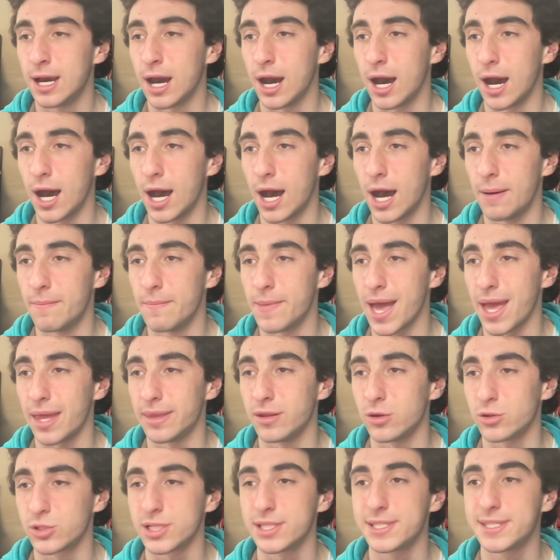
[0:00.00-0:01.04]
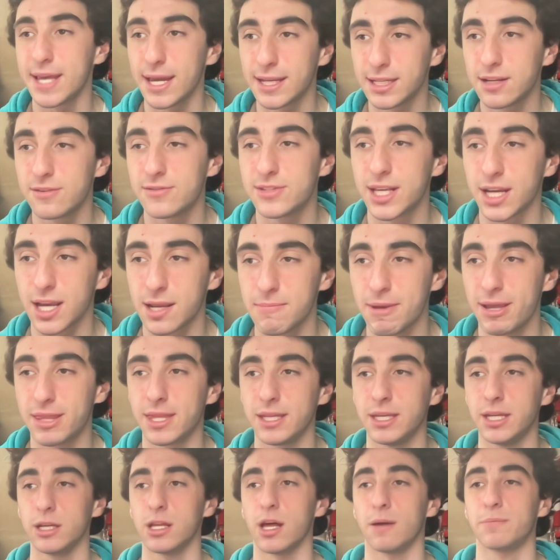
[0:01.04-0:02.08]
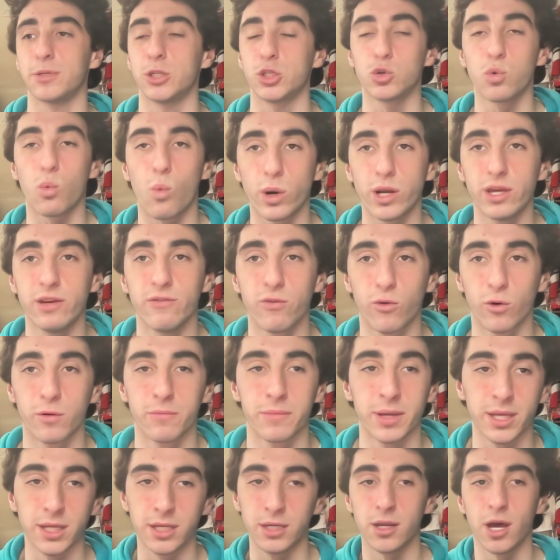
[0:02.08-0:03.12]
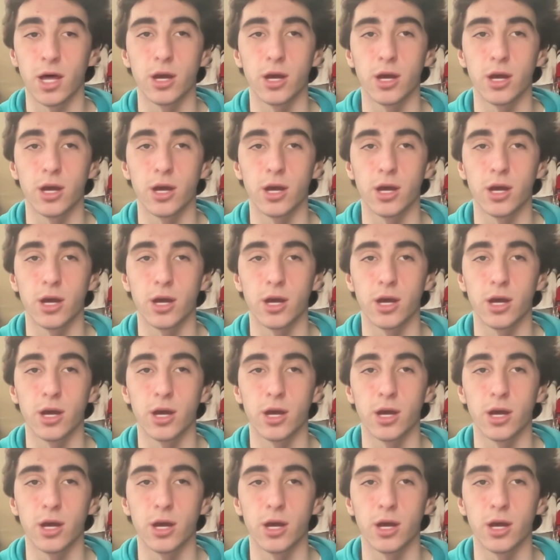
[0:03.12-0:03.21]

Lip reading: and there's incentives that can make the deal up to $24 million.